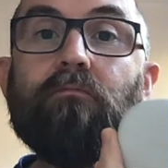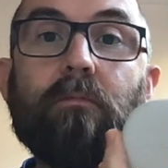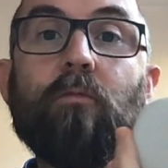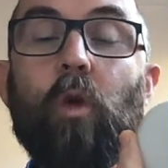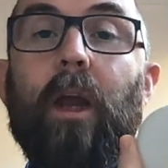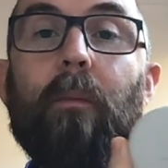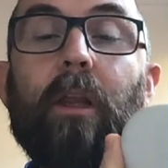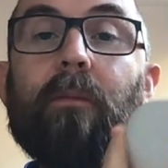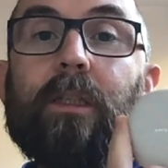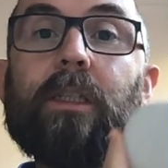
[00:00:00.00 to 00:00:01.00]
recommend
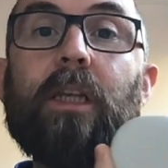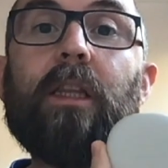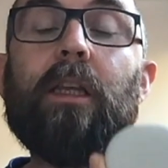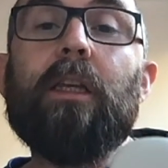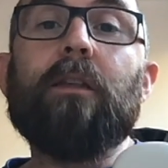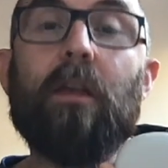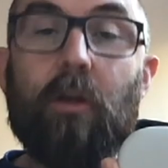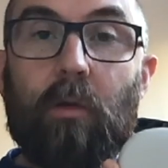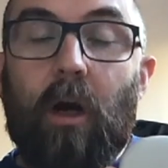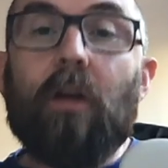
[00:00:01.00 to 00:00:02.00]
them. As I say, these
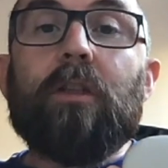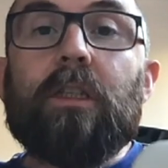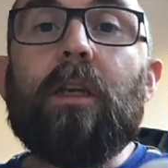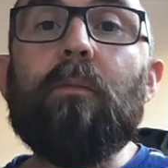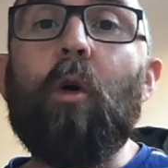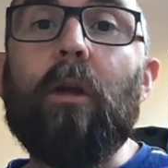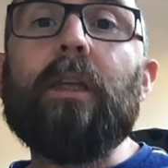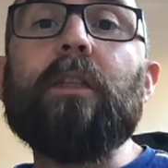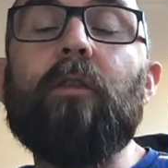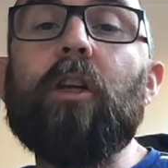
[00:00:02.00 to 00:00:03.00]
you are going to see more of
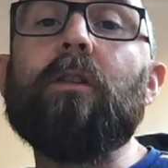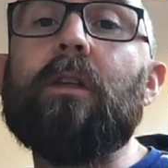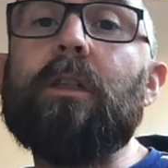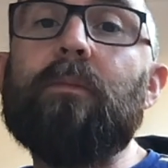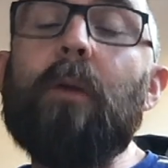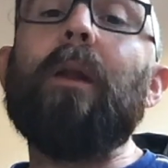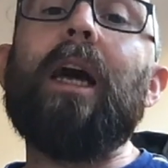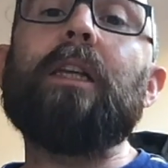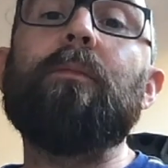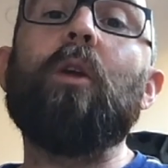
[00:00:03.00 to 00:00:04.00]
these videos, and as people
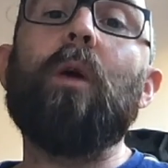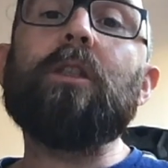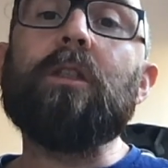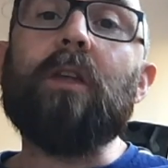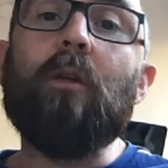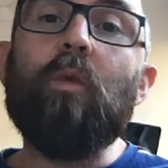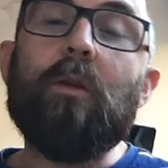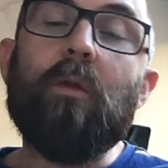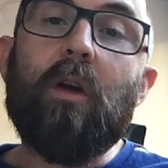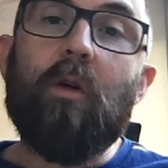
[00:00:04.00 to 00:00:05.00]
ask me questions, I will
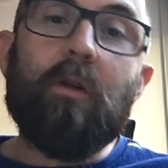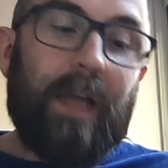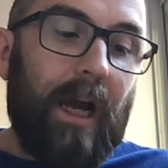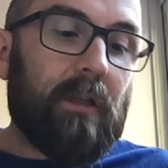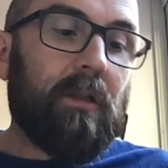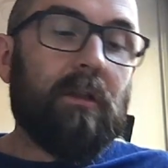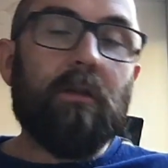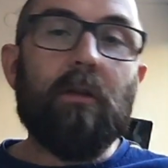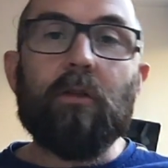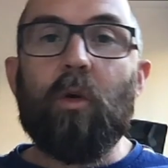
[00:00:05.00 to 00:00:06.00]
record answers to
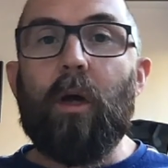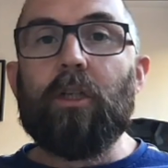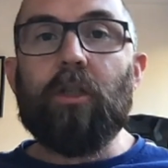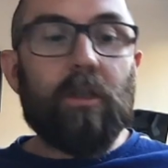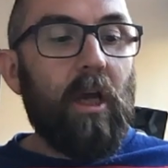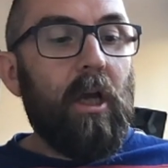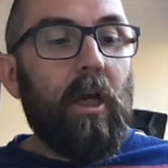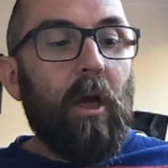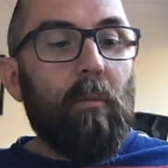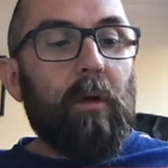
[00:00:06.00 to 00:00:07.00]
those questions.
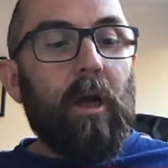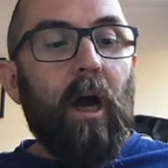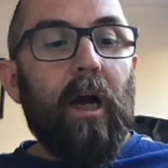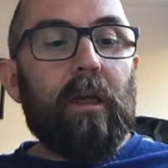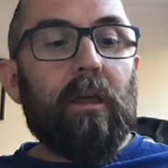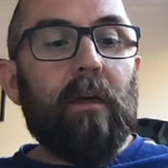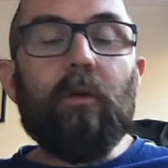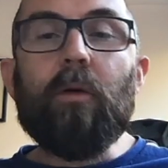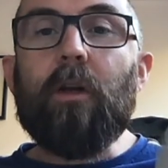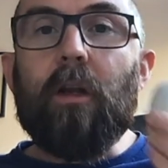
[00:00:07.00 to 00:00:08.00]
But I'll give
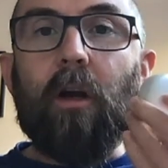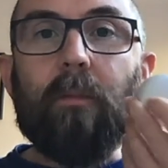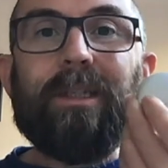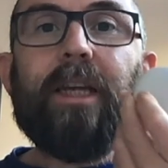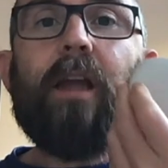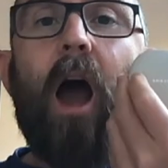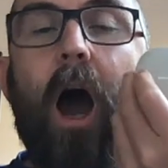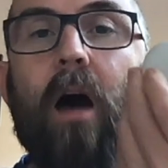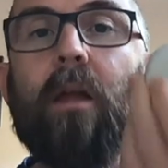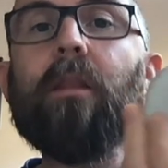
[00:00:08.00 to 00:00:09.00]
you another update
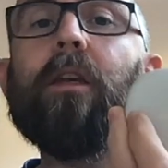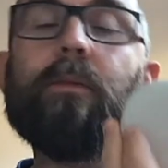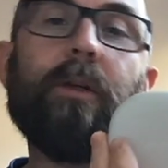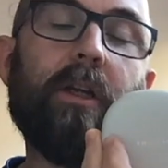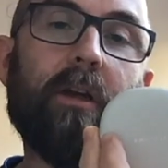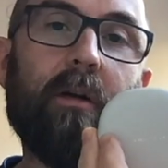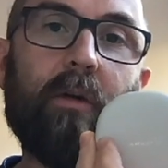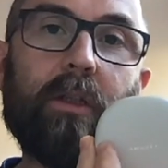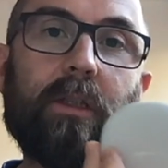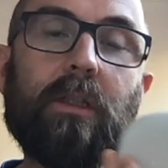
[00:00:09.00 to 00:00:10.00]
on these particular
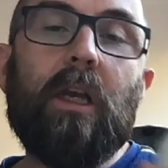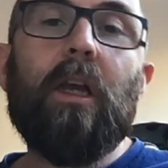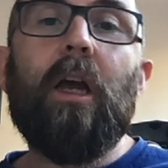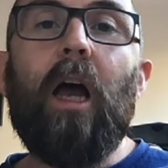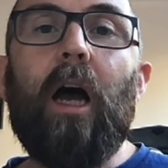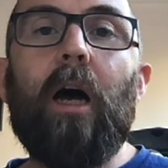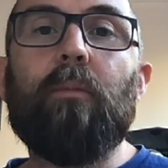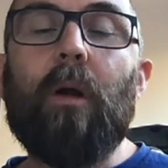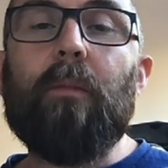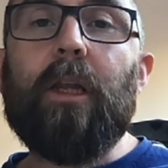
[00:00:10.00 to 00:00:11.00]
ones,
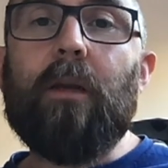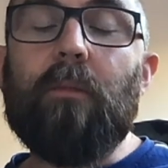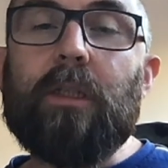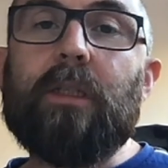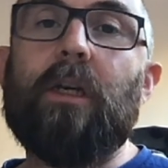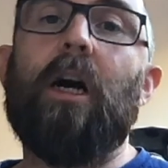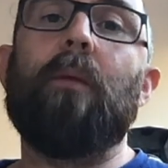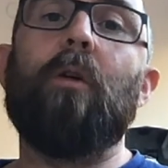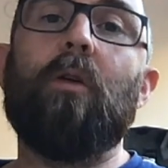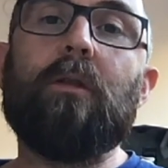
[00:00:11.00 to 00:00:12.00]
probably in a month's time.
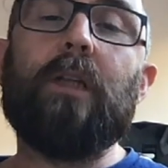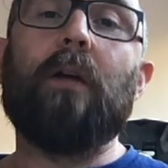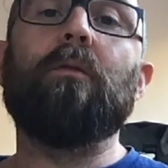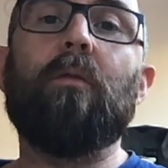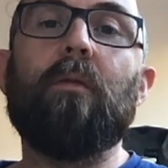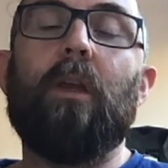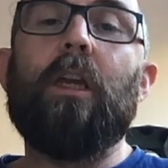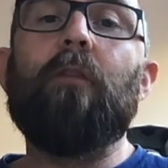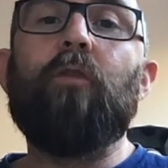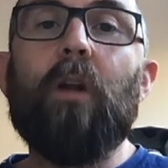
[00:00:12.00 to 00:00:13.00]
Now,
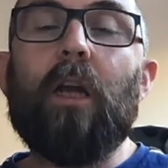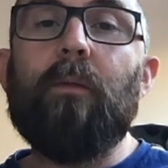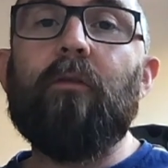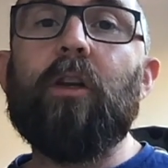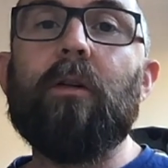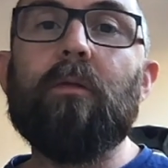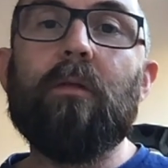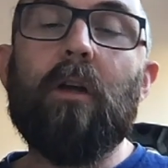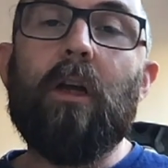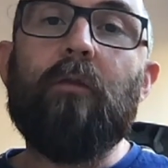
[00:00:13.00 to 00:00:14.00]
if you liked my video,
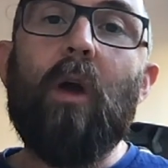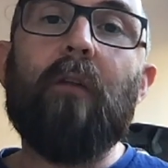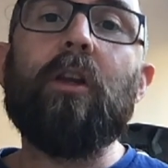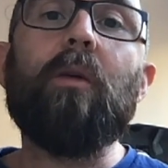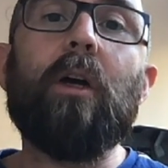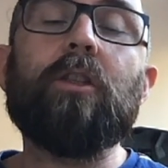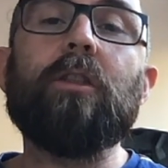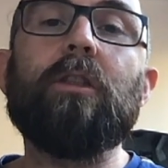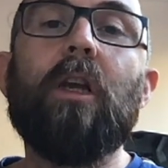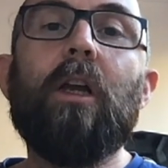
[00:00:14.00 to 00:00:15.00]
if you have any
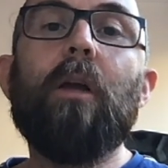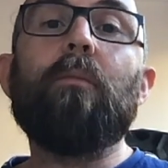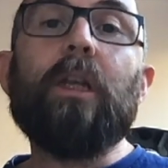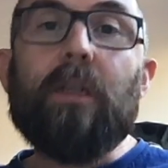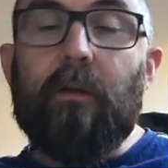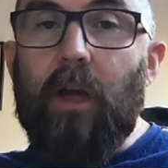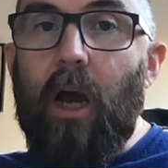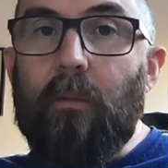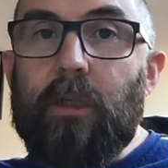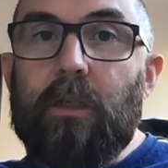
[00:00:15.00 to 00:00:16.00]
questions, please leave a
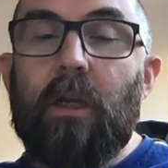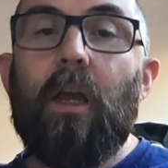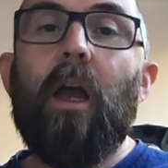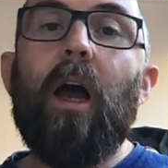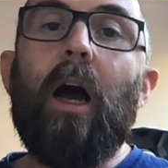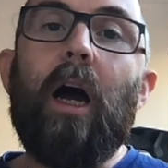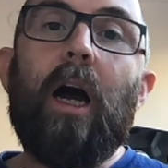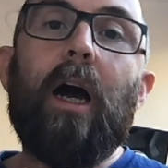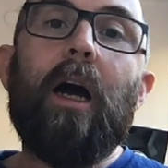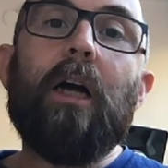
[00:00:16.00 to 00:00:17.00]
comment.
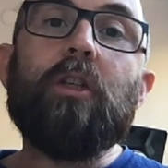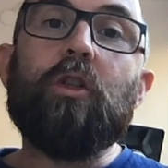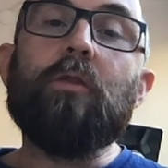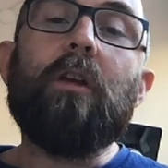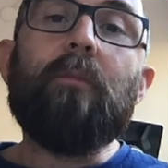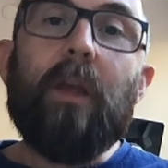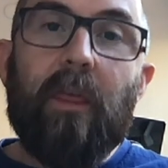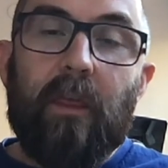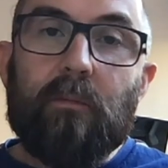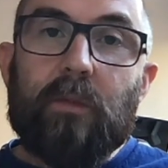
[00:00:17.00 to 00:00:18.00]
Do give me a
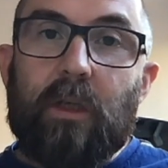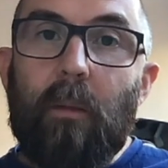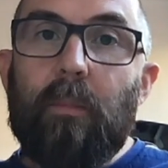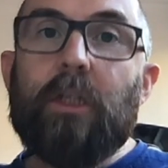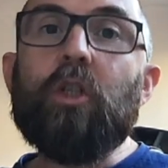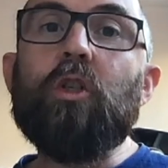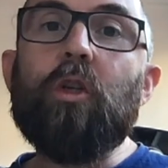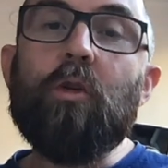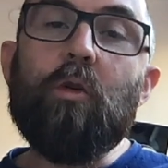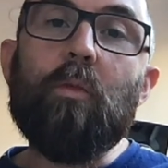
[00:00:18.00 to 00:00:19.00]
thumbs up.
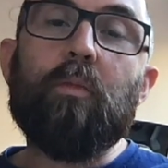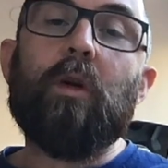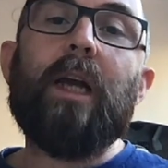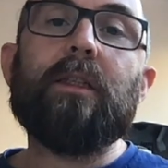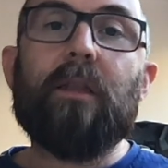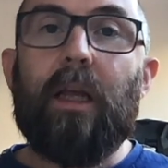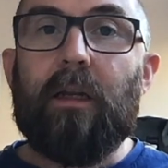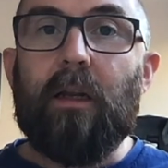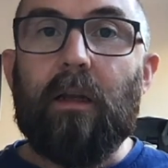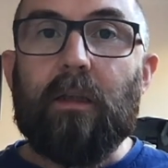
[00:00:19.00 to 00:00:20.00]
Do press that
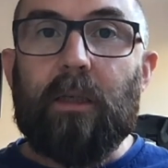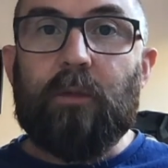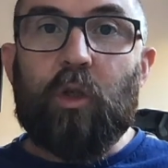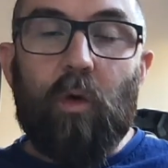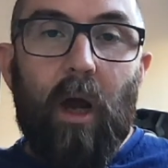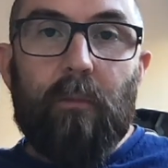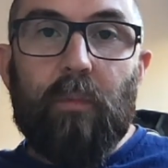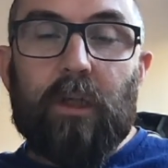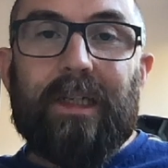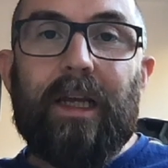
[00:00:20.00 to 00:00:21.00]
little subscribe
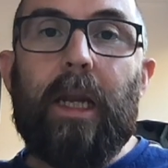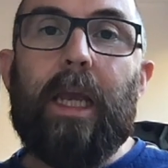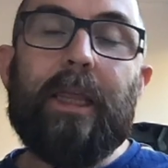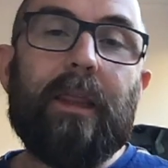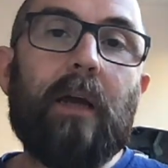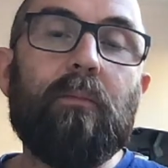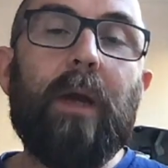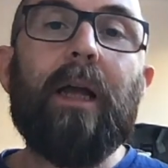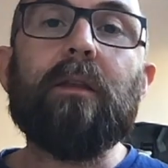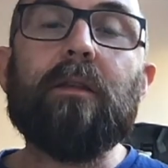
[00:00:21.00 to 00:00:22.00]
button and hit that
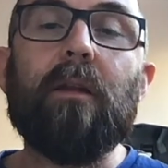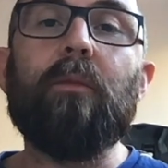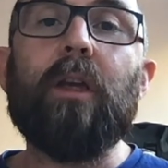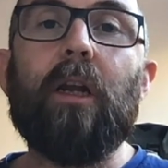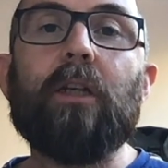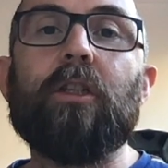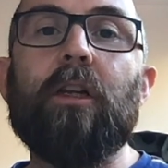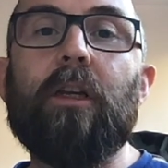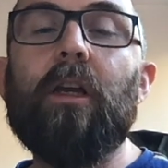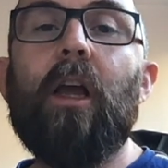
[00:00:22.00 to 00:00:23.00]
bell so that we can
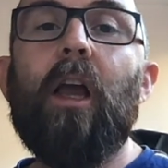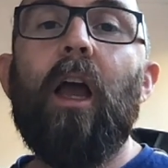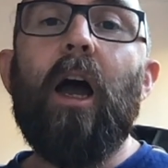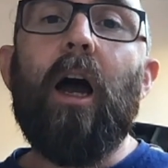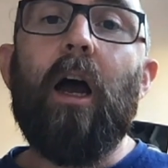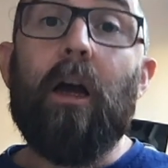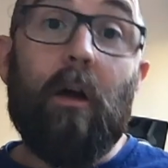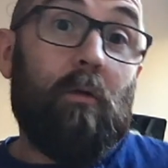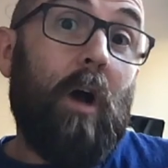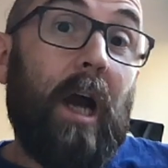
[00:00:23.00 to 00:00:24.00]
actually,
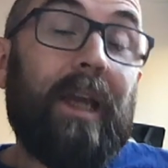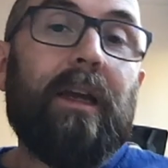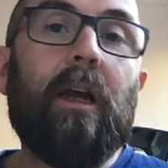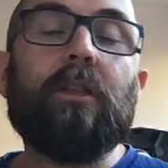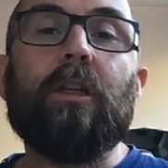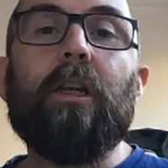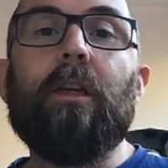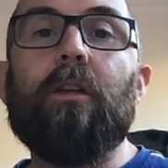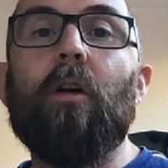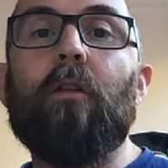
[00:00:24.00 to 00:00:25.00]
or I can
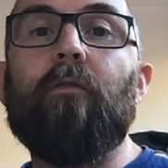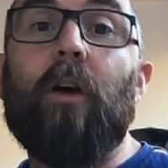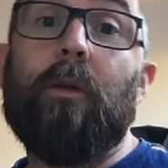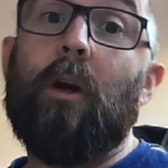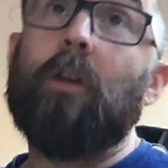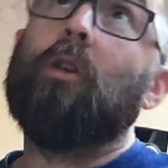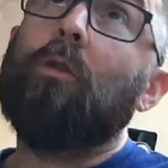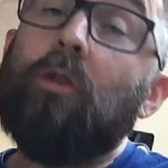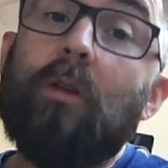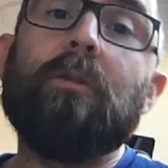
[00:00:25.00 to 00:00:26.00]
actually notify you, or
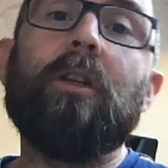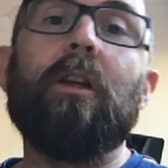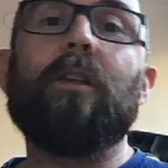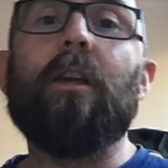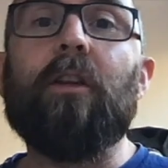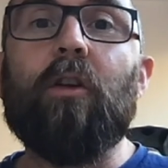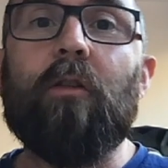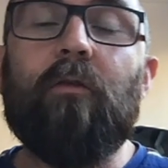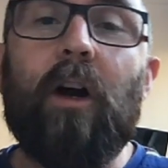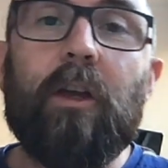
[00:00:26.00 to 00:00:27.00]
YouTube, should I say, can
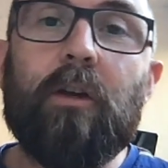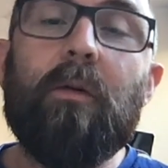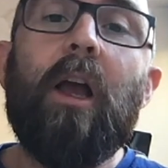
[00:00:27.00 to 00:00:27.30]
notify you